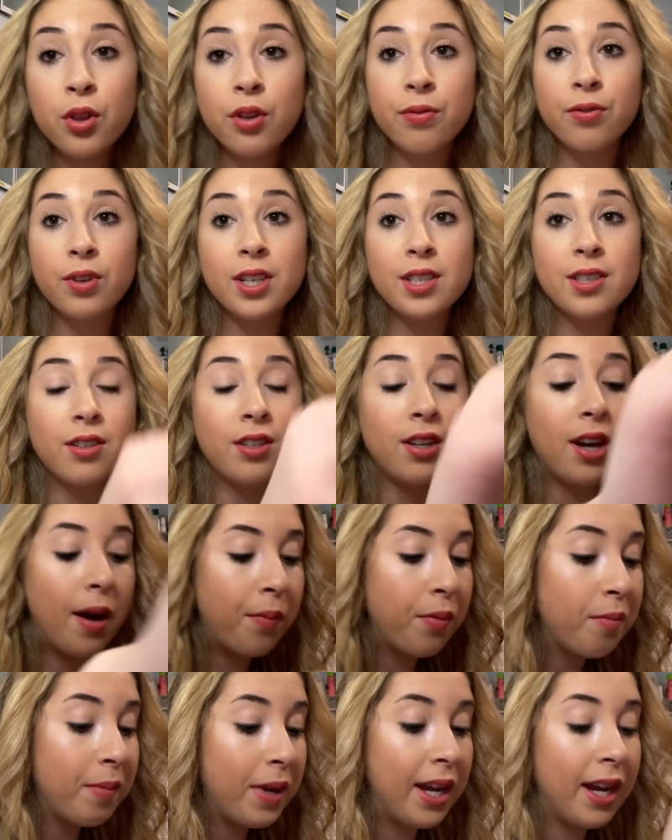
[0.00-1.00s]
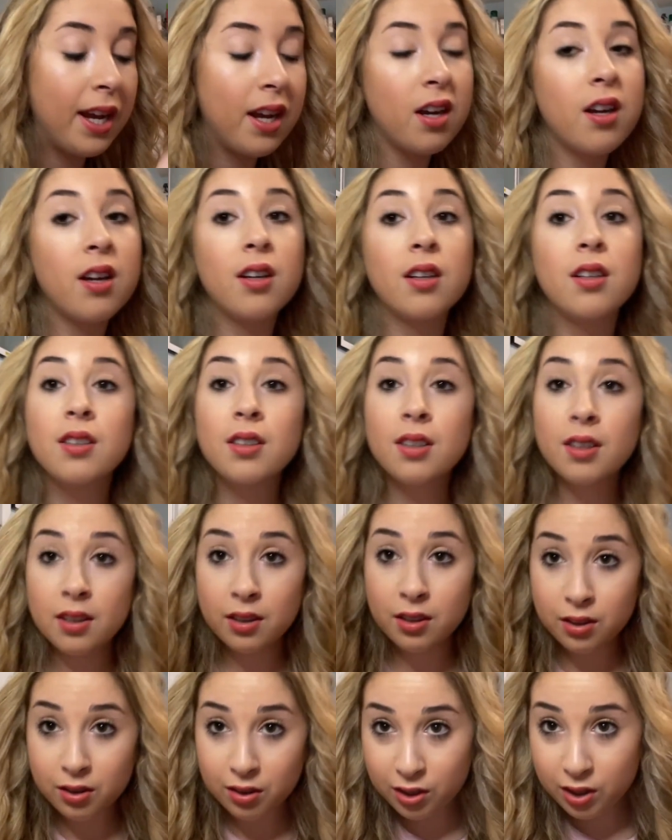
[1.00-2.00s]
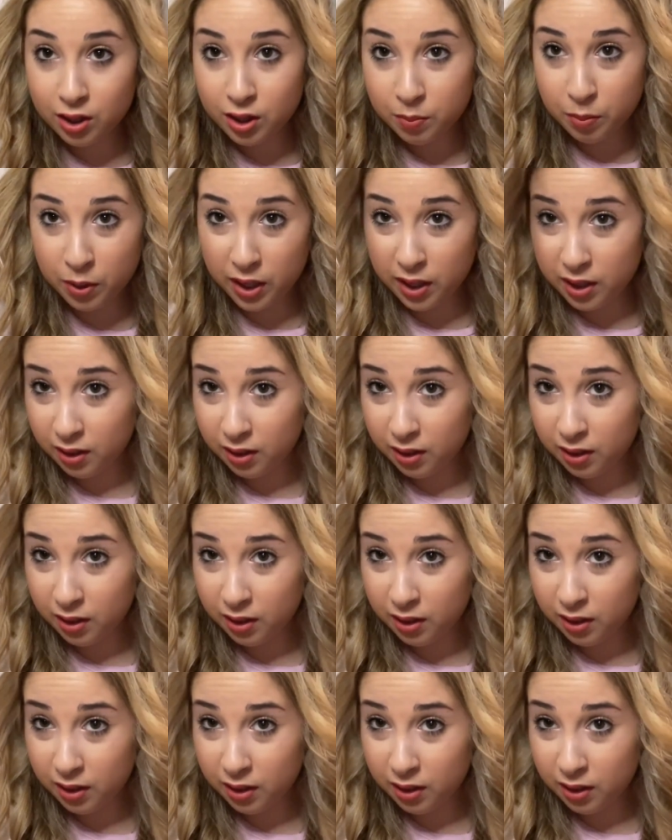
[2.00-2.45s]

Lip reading: the frizz on top of my hair, just spray a